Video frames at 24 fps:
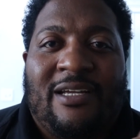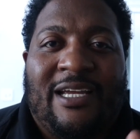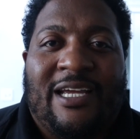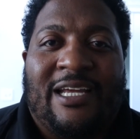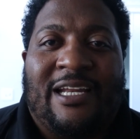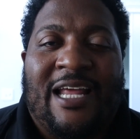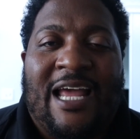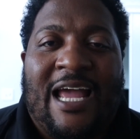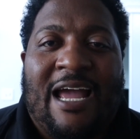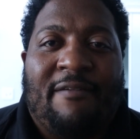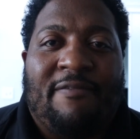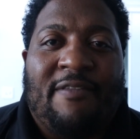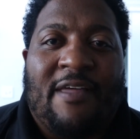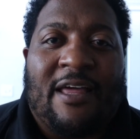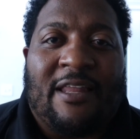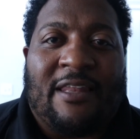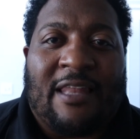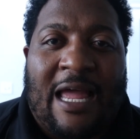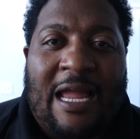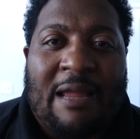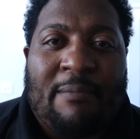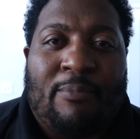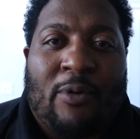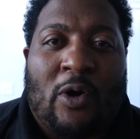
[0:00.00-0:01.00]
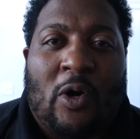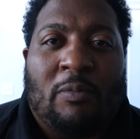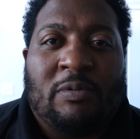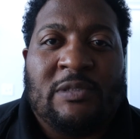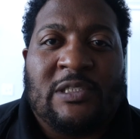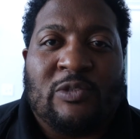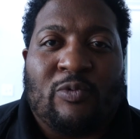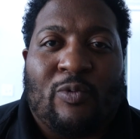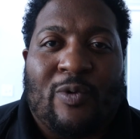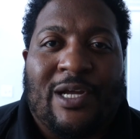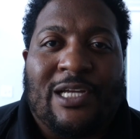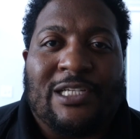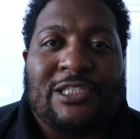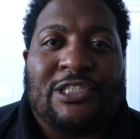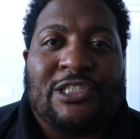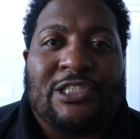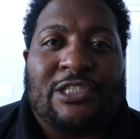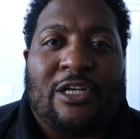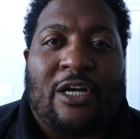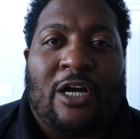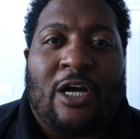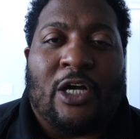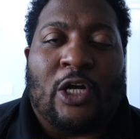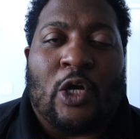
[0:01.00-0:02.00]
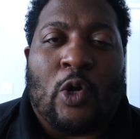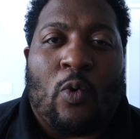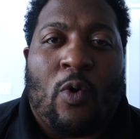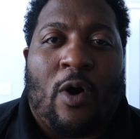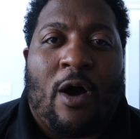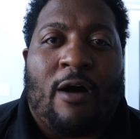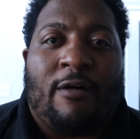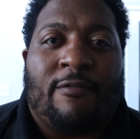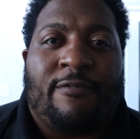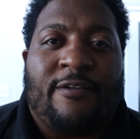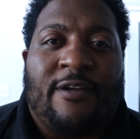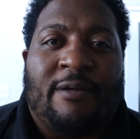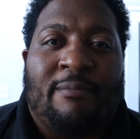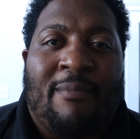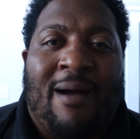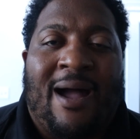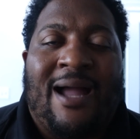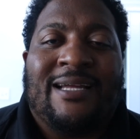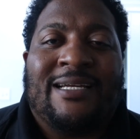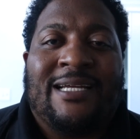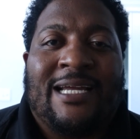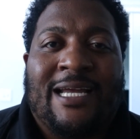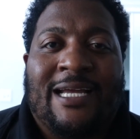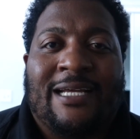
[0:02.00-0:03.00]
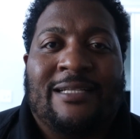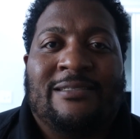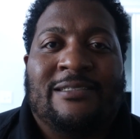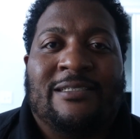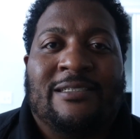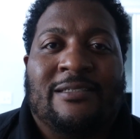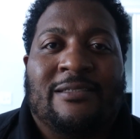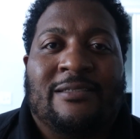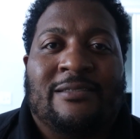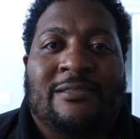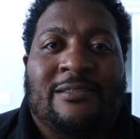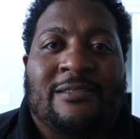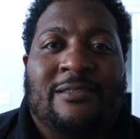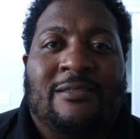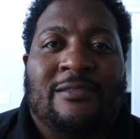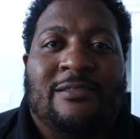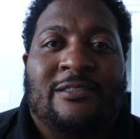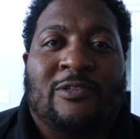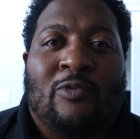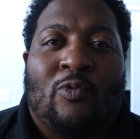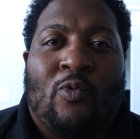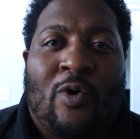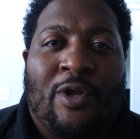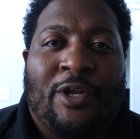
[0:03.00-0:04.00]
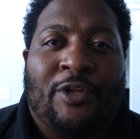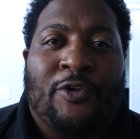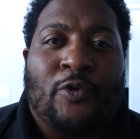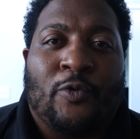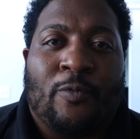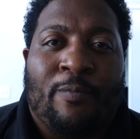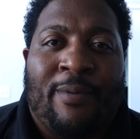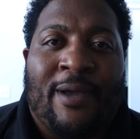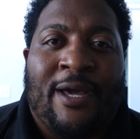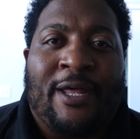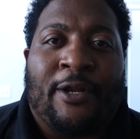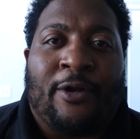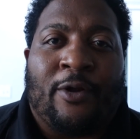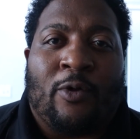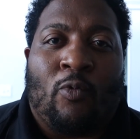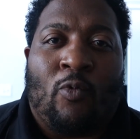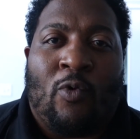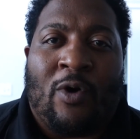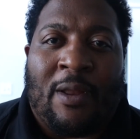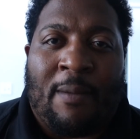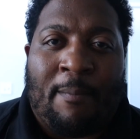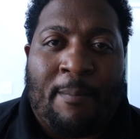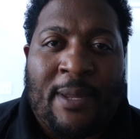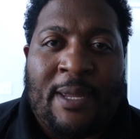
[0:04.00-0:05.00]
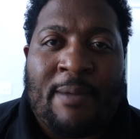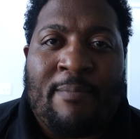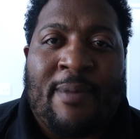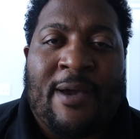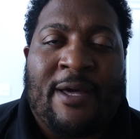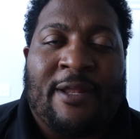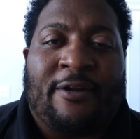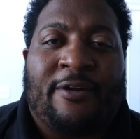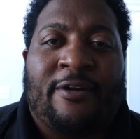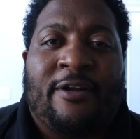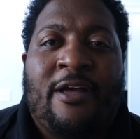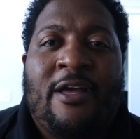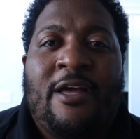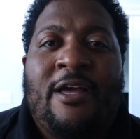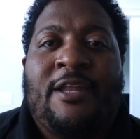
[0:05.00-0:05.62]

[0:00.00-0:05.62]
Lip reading: and have that light bulb switch go off in my head to want to do better and want to be better,